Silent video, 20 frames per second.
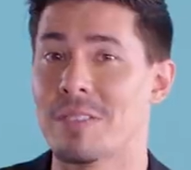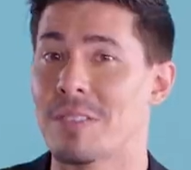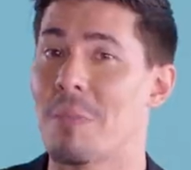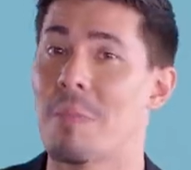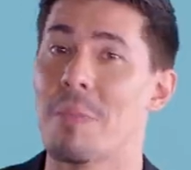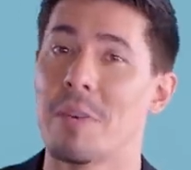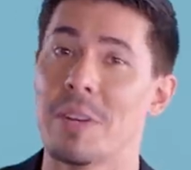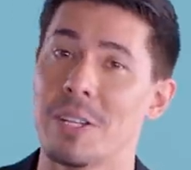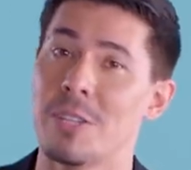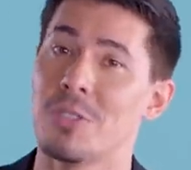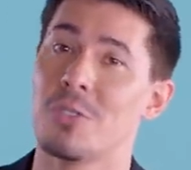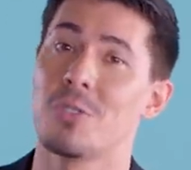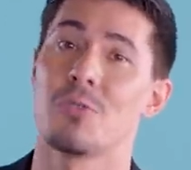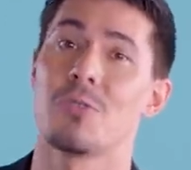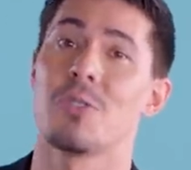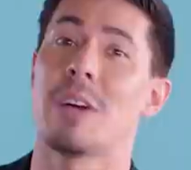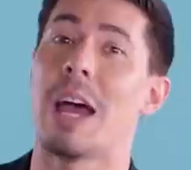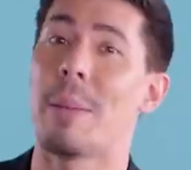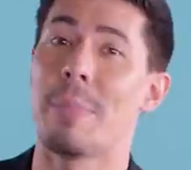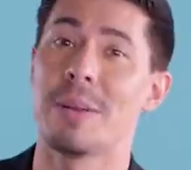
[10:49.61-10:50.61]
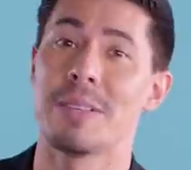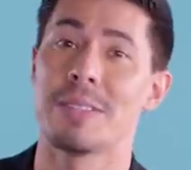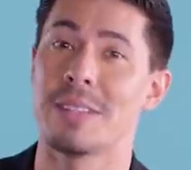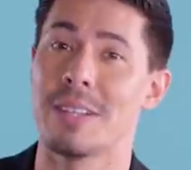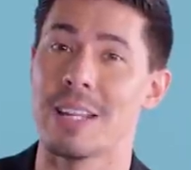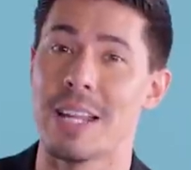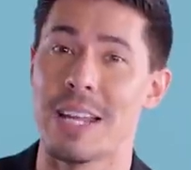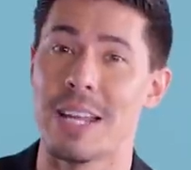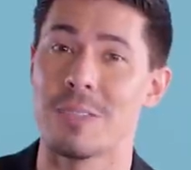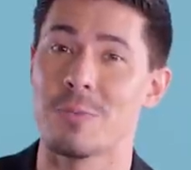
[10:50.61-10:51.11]
somebody grab his
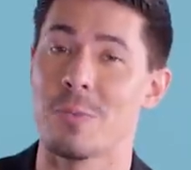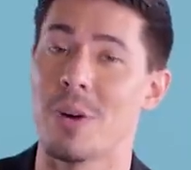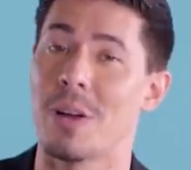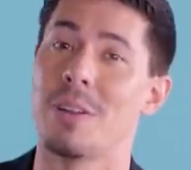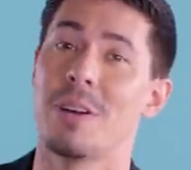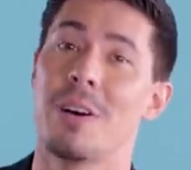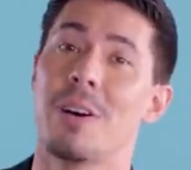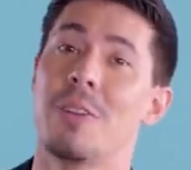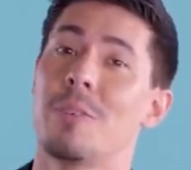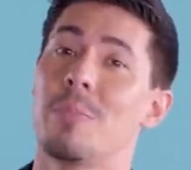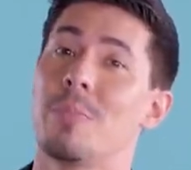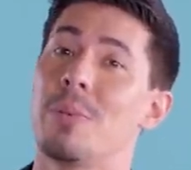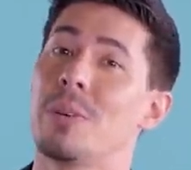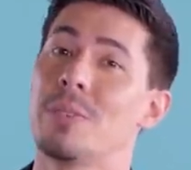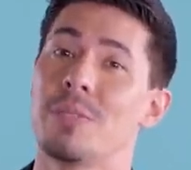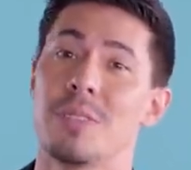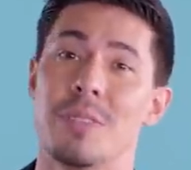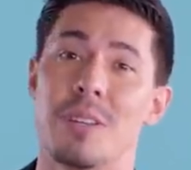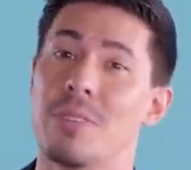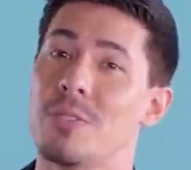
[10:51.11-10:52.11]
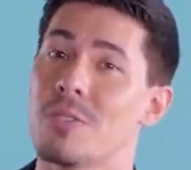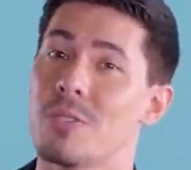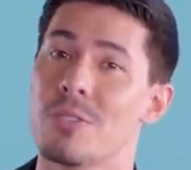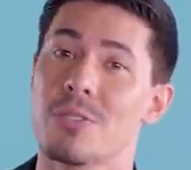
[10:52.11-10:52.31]
legs while the other person is